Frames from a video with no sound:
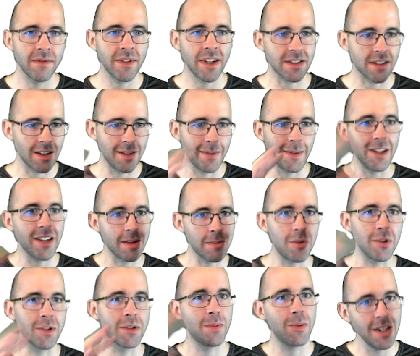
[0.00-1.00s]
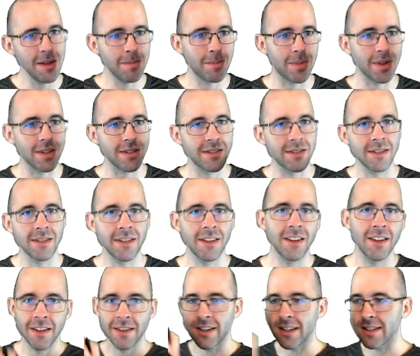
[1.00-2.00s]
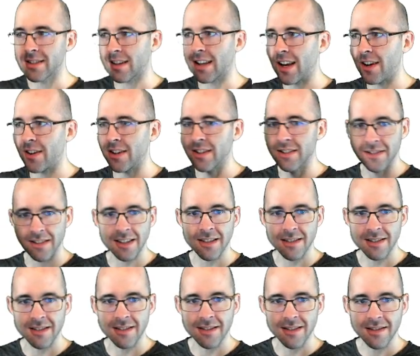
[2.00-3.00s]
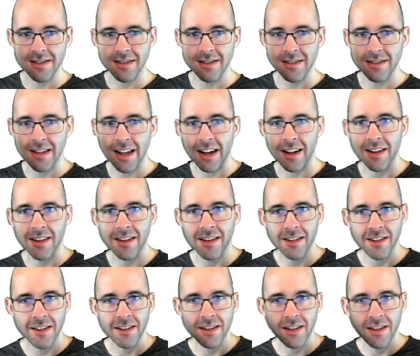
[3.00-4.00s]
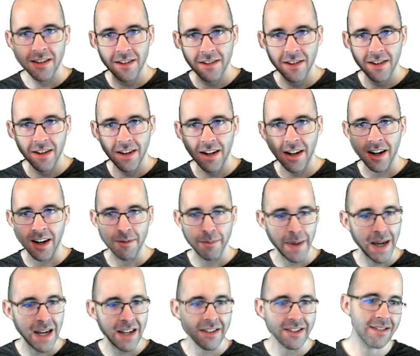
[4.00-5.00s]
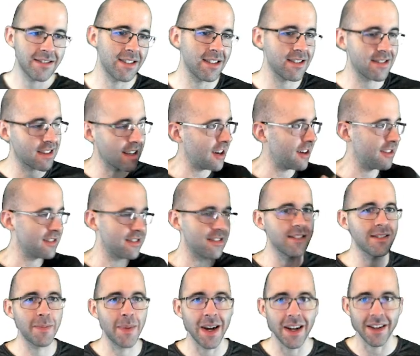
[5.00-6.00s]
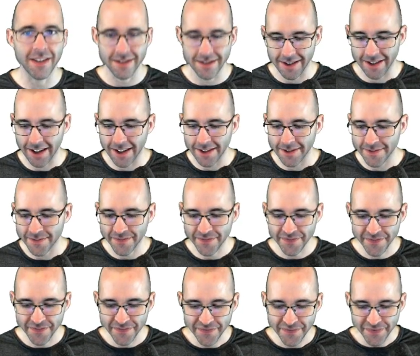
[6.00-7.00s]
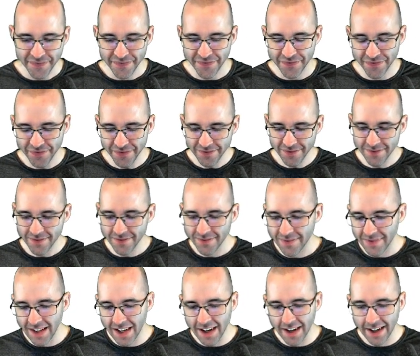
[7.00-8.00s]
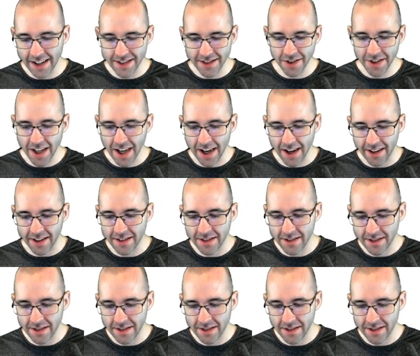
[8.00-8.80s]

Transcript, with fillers: that's going to be like multiple inputs. This account has this um, balance. This account has this balance. Okay. All right. So yeah.